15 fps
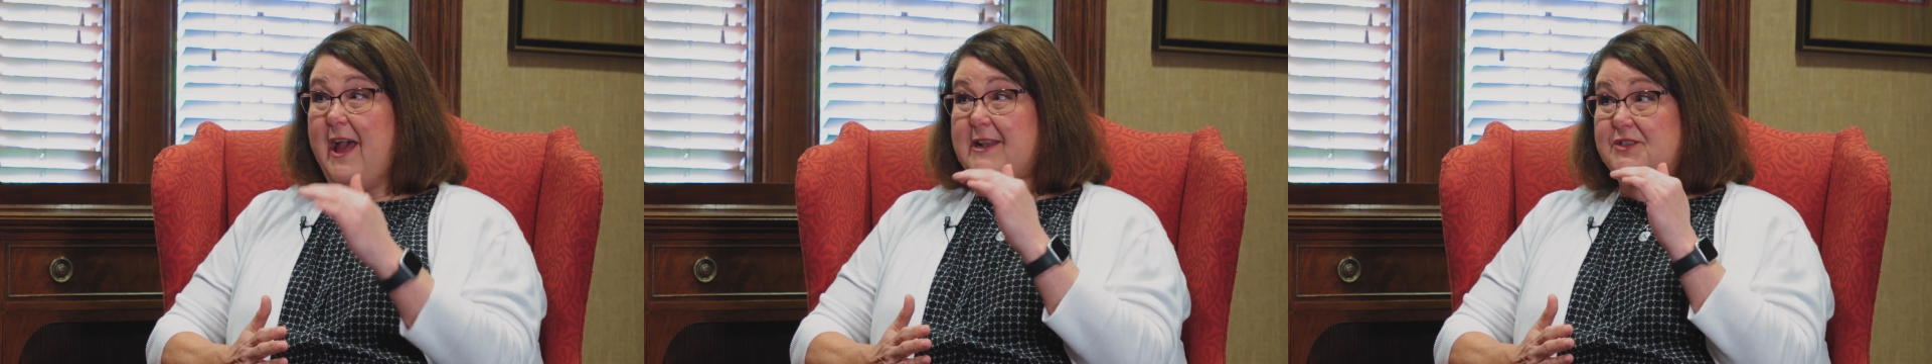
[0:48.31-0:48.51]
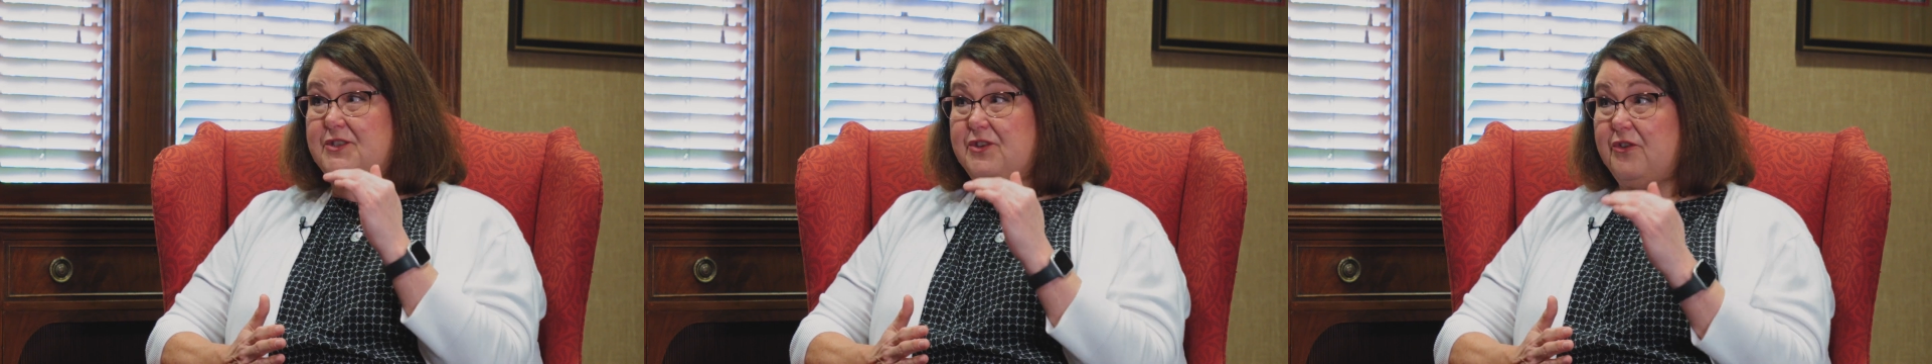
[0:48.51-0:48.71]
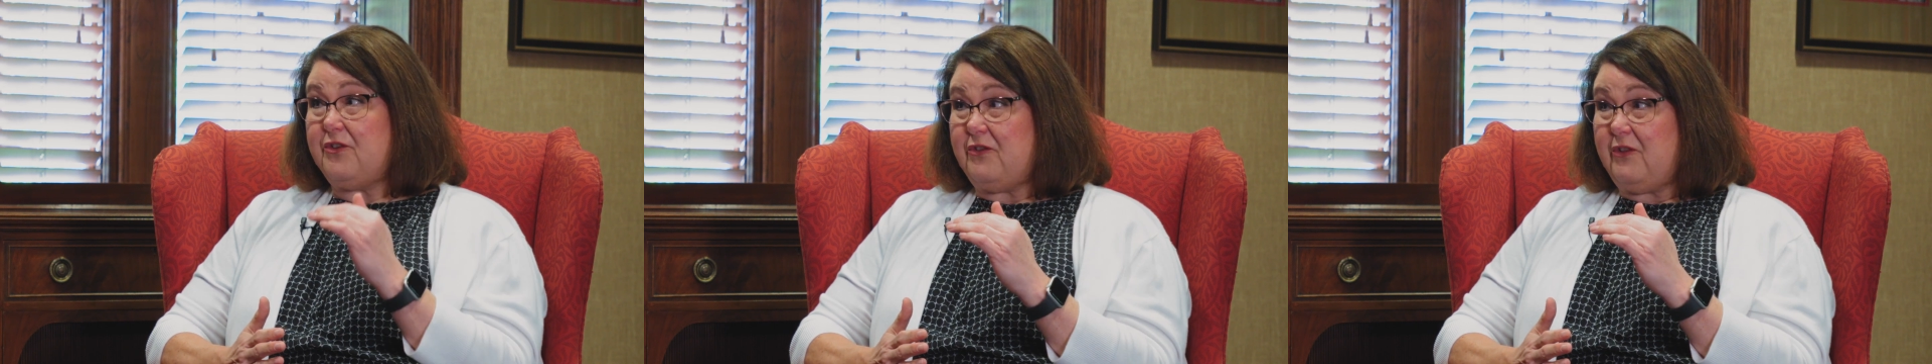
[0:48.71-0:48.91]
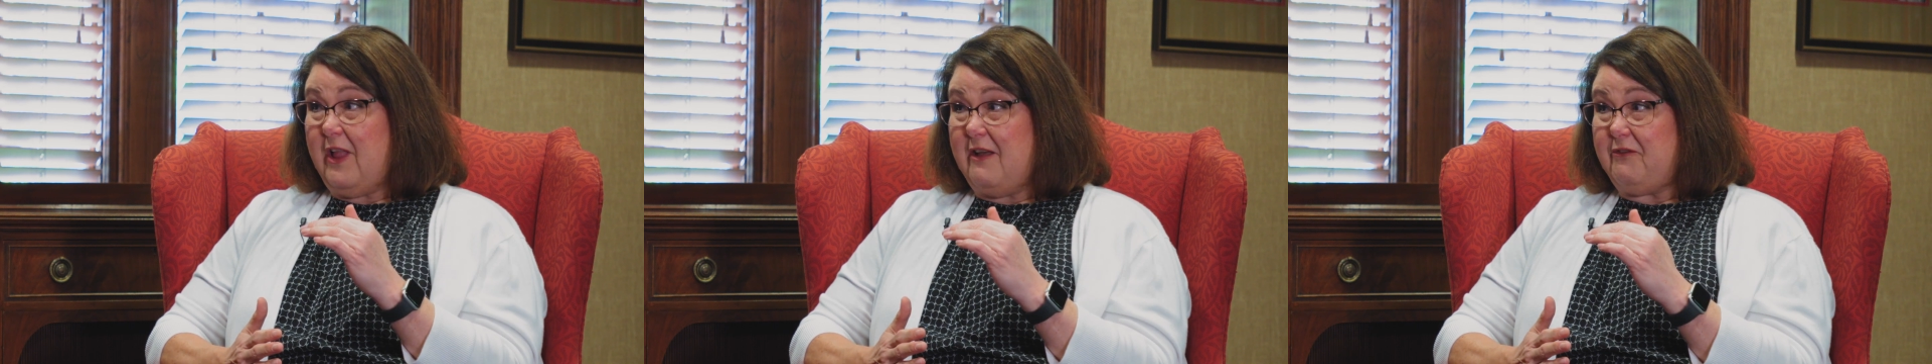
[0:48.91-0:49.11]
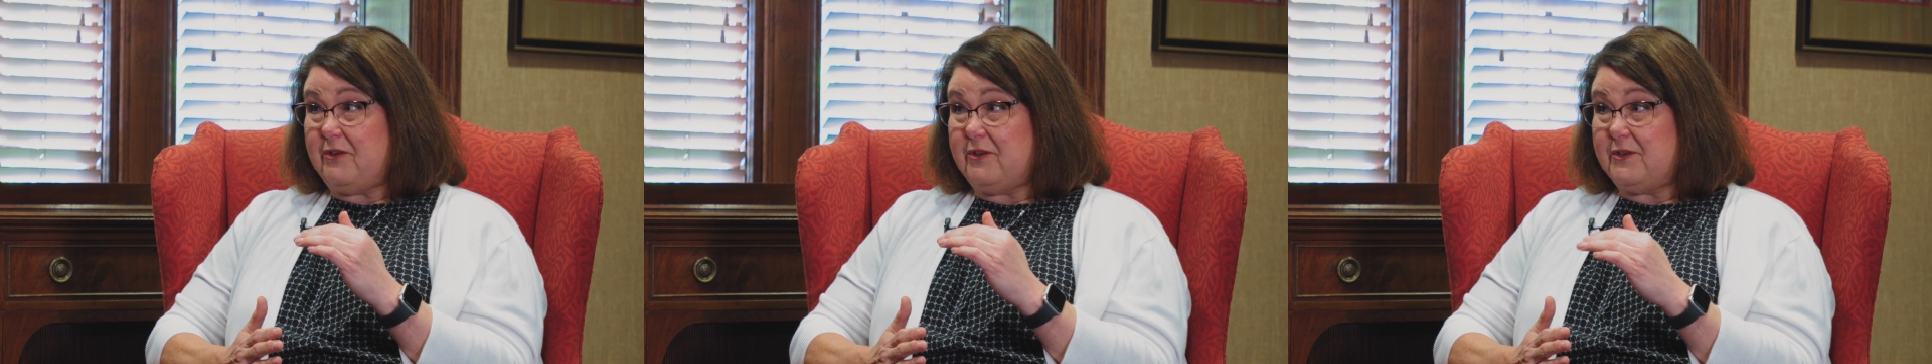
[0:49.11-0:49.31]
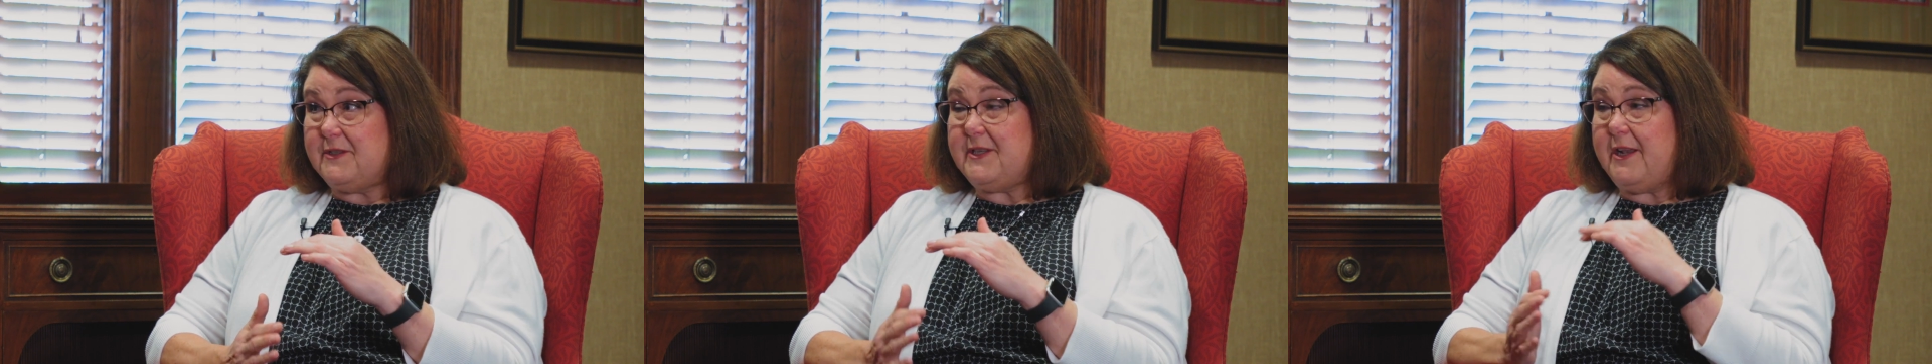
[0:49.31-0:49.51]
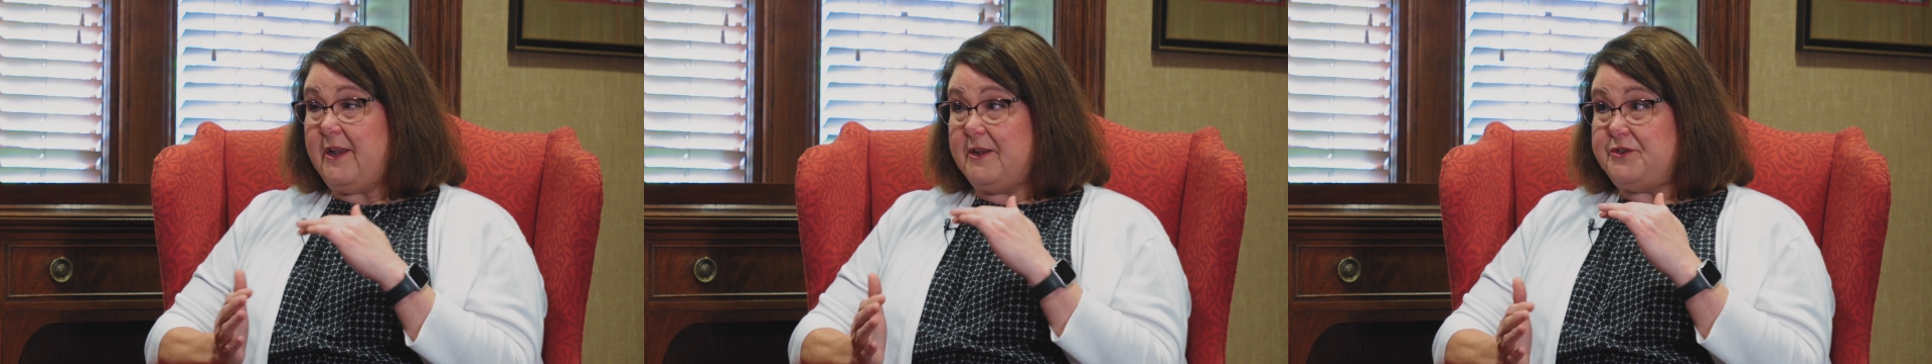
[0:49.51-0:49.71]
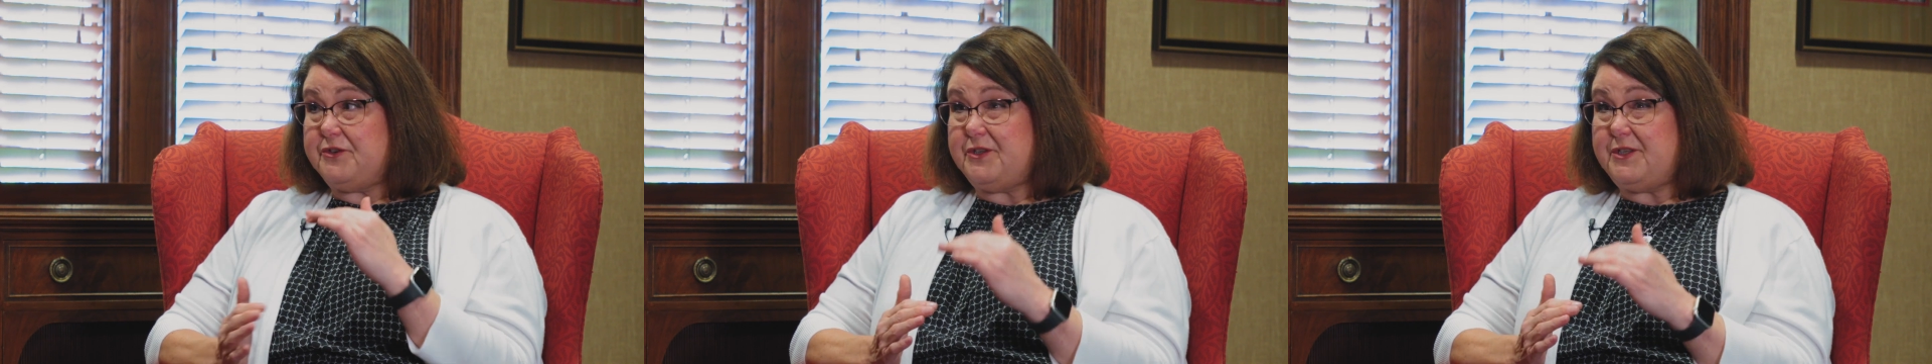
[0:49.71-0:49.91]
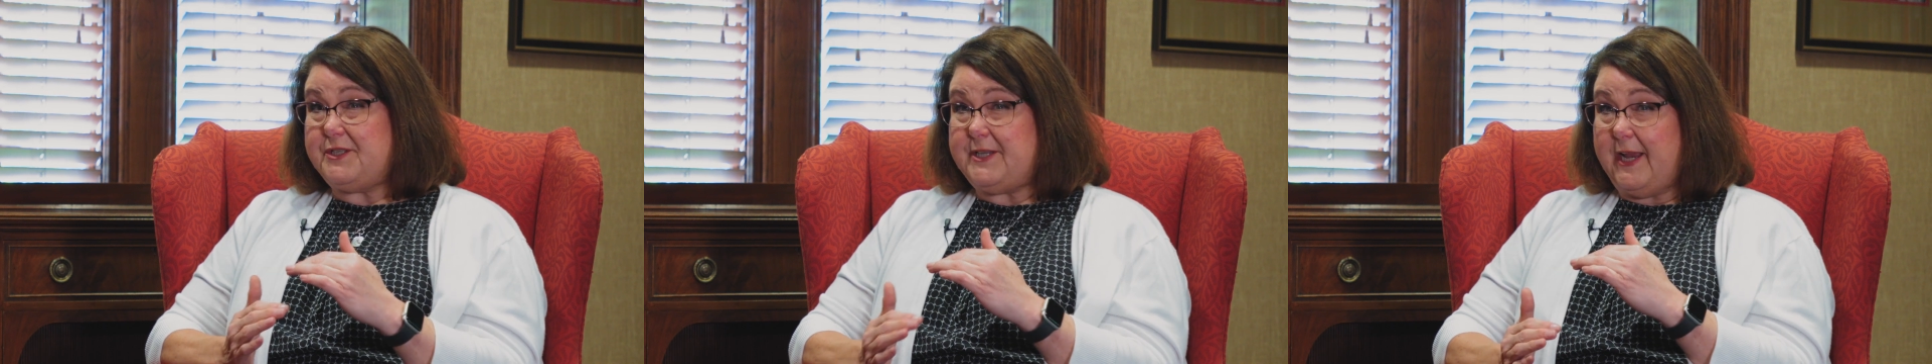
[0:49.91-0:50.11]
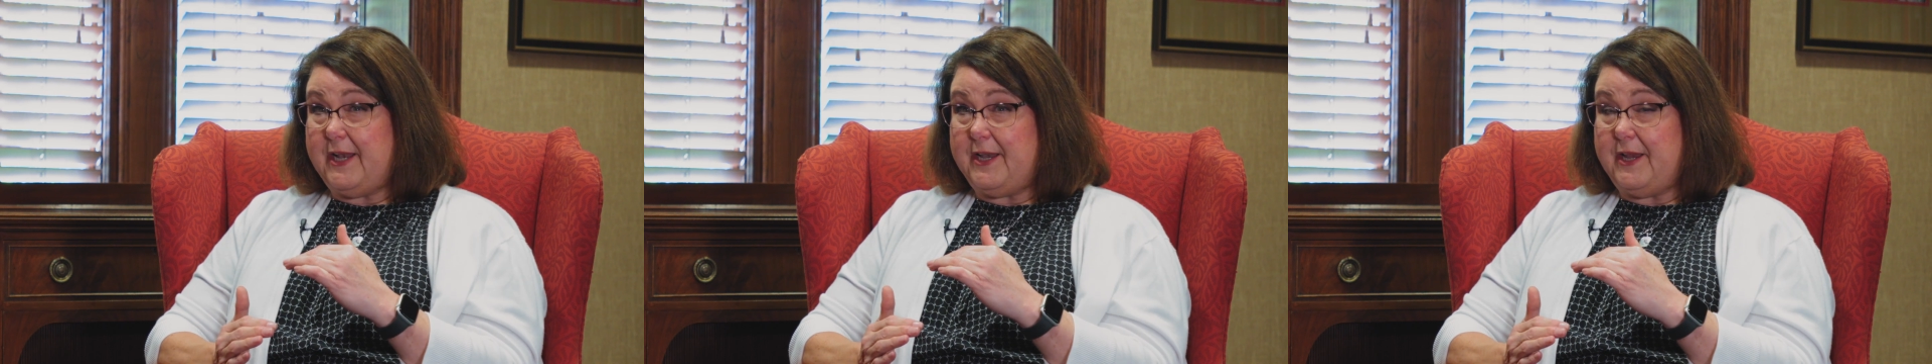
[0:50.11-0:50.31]
at certain levels and
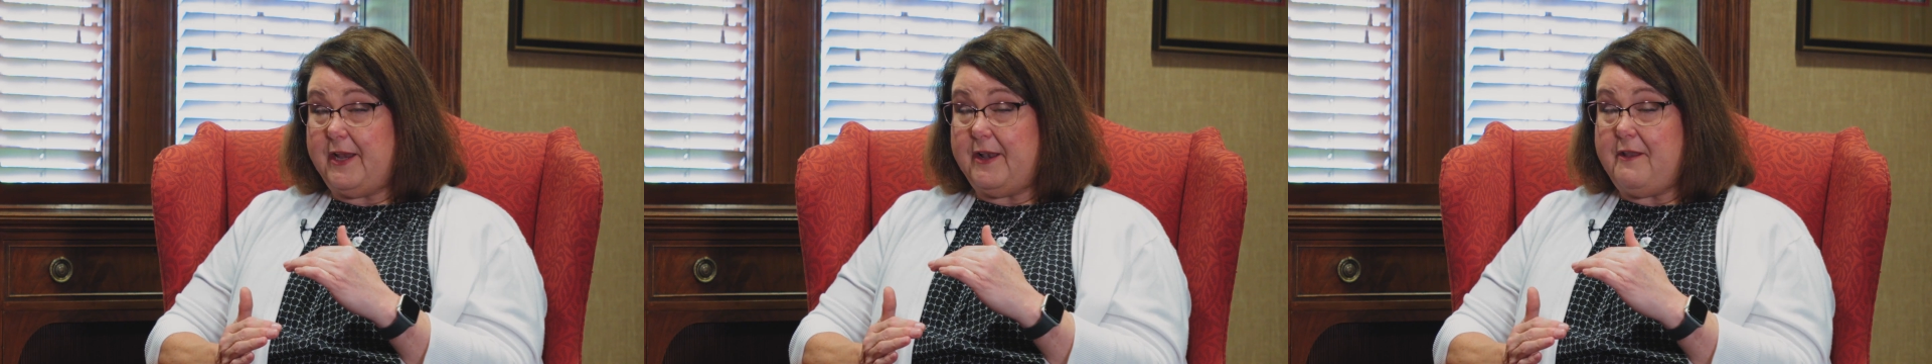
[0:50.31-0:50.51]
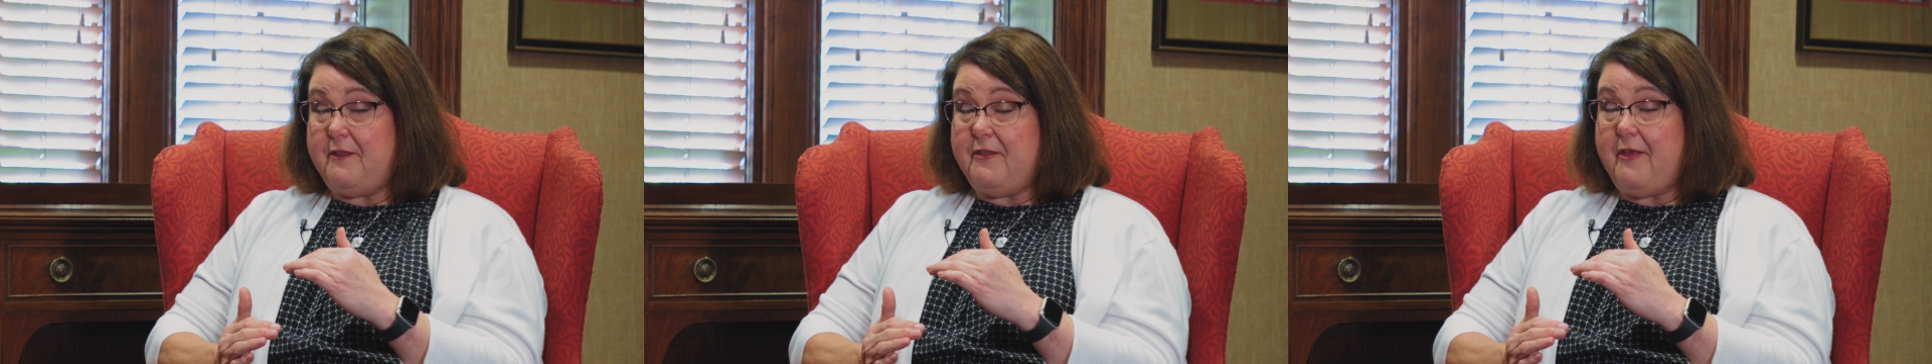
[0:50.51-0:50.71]
understanding